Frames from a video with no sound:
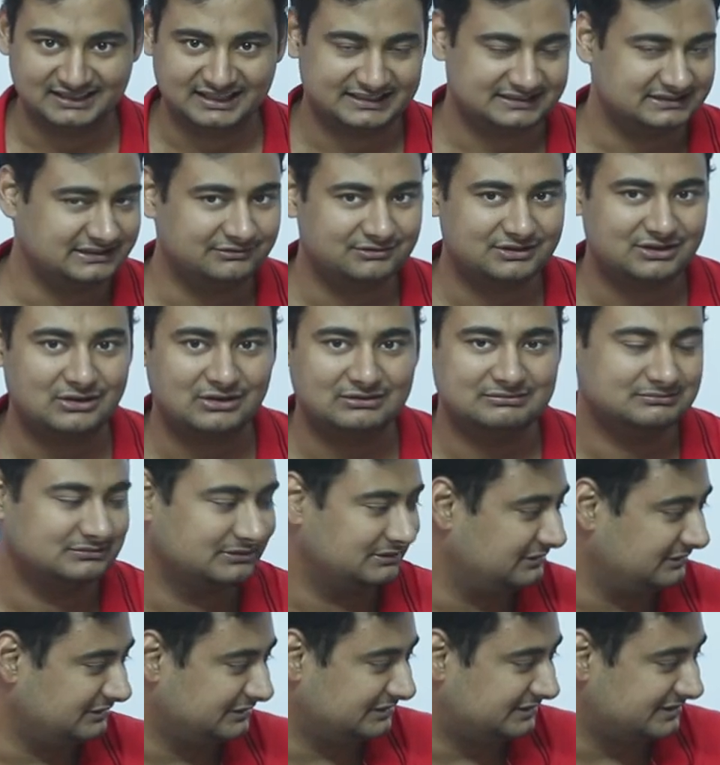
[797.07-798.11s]
Like they were
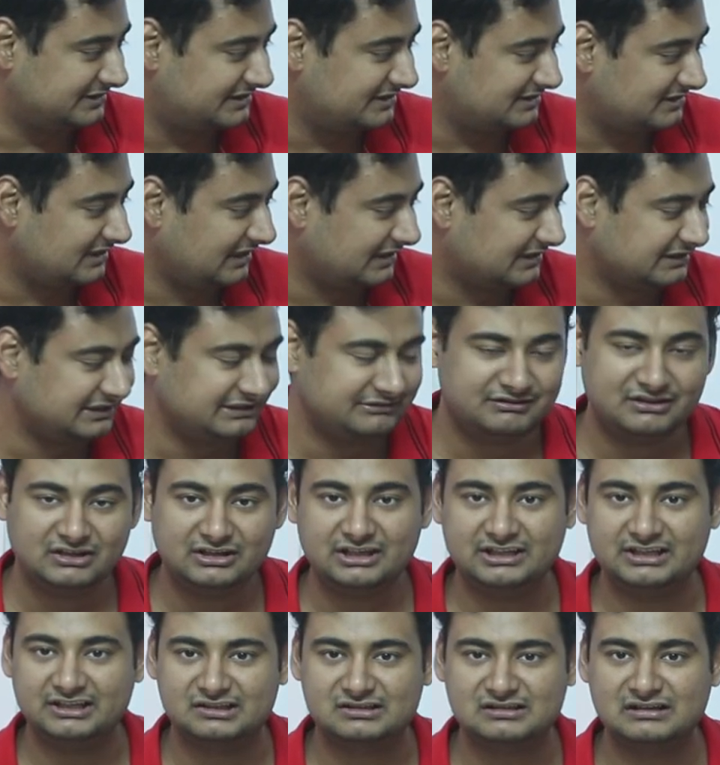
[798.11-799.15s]
this is like even
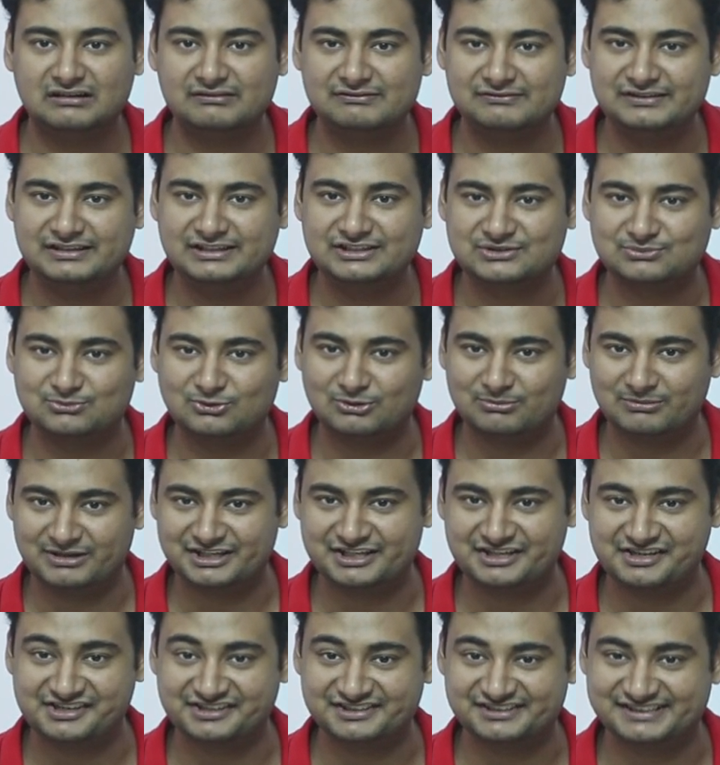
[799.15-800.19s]
an aircraft needs more
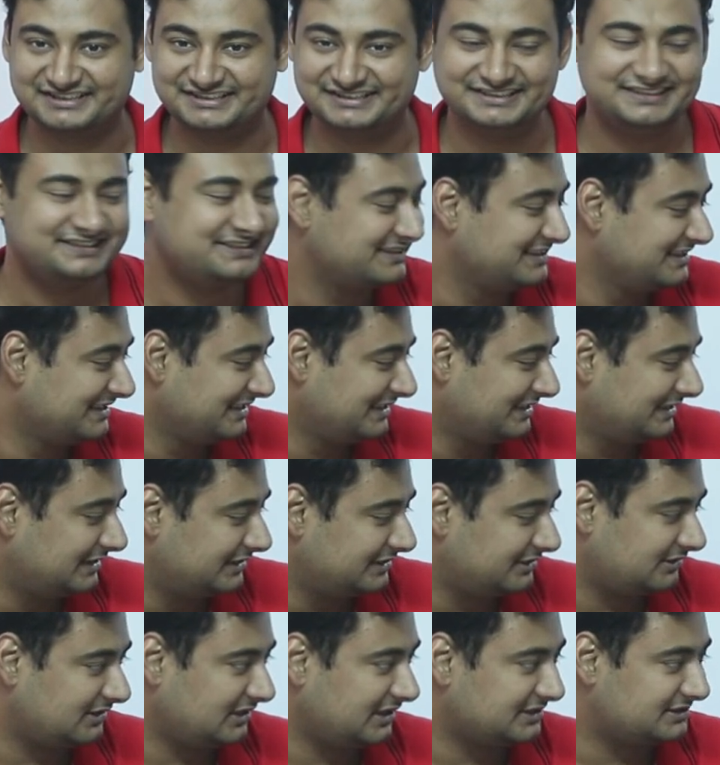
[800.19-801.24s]
maintenance than this,
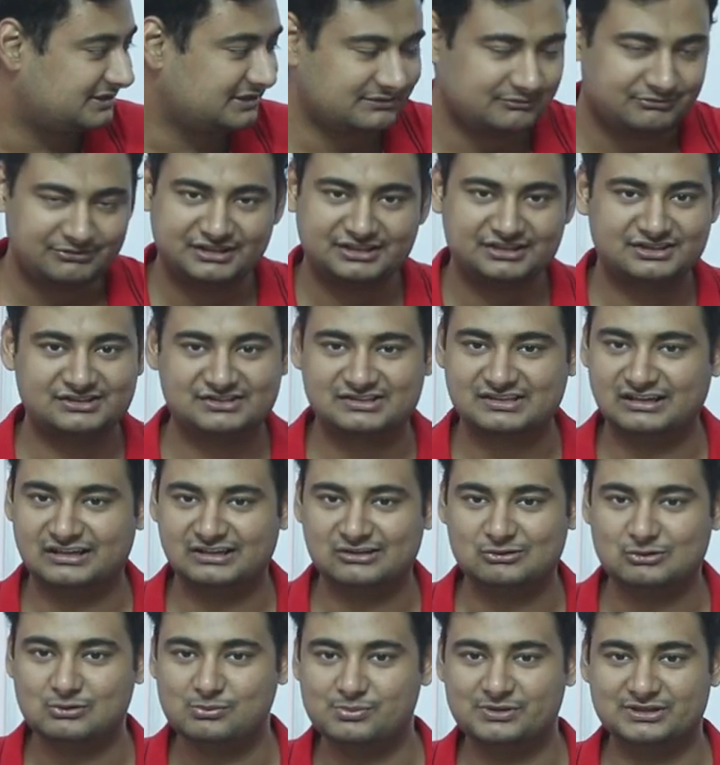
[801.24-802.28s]
and they're like we could just
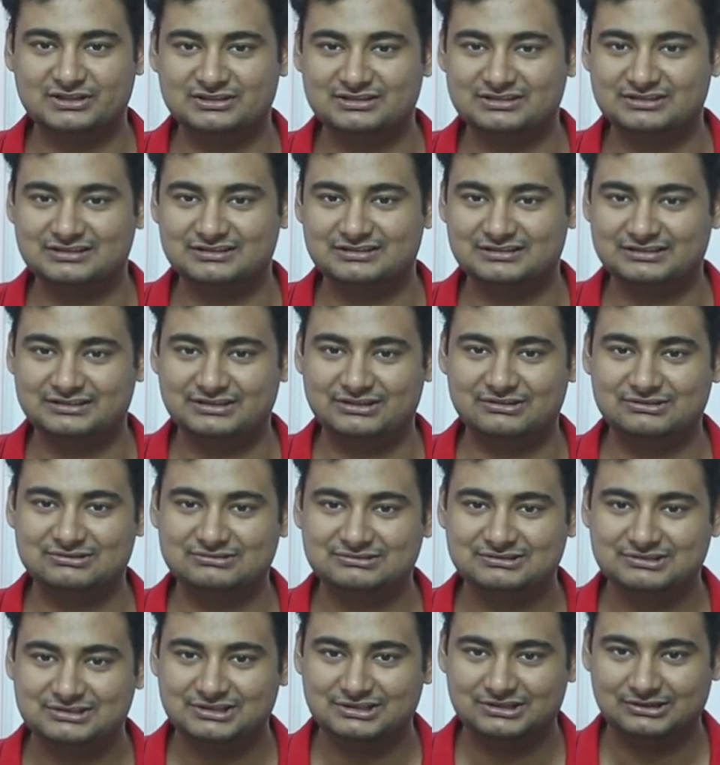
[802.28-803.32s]
gonna open the you
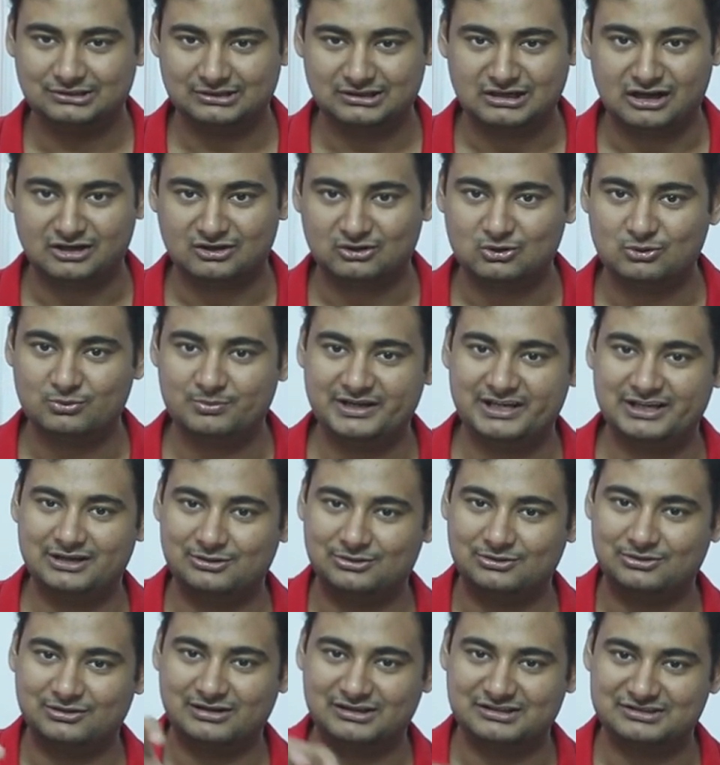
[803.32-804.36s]
know cargo bay
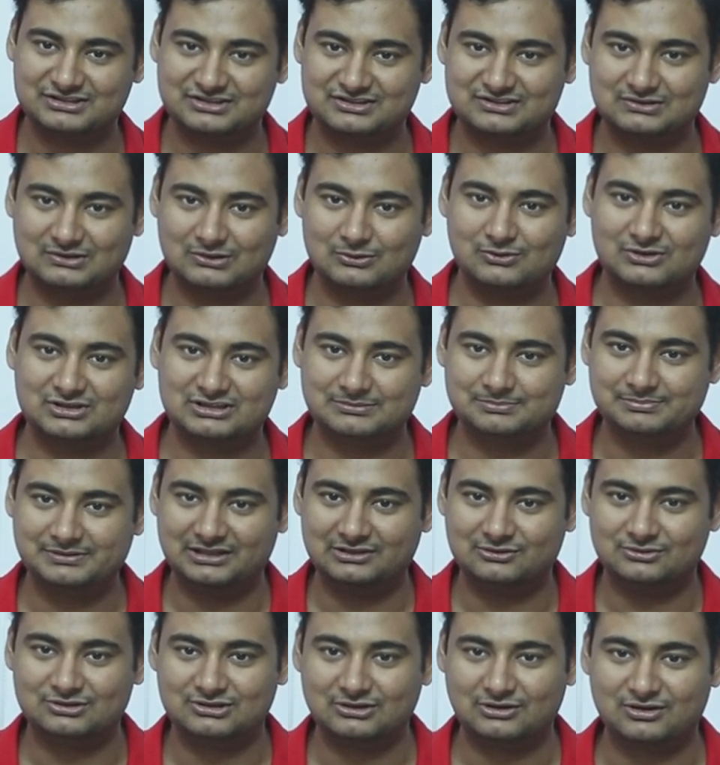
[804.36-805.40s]
door and just lower the
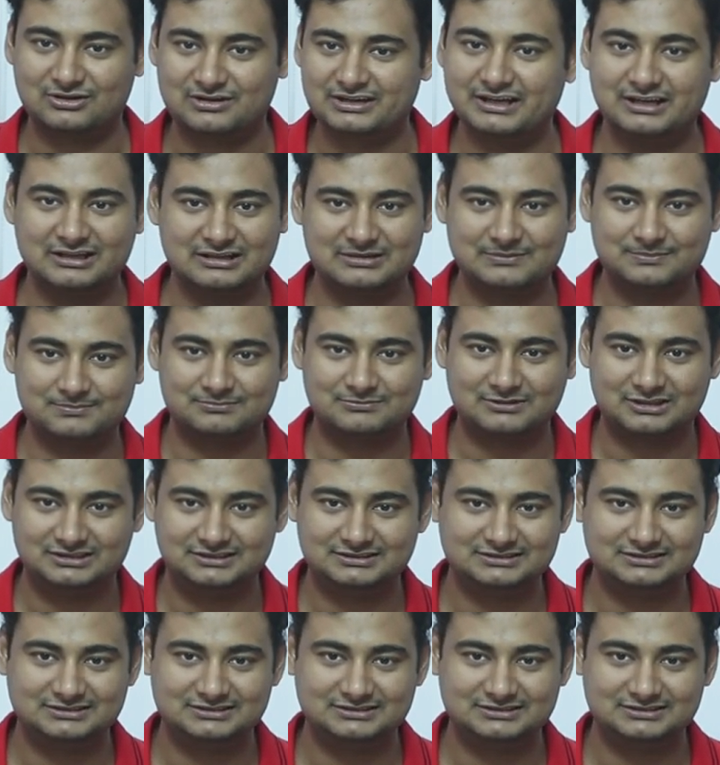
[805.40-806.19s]
payload, lock it up,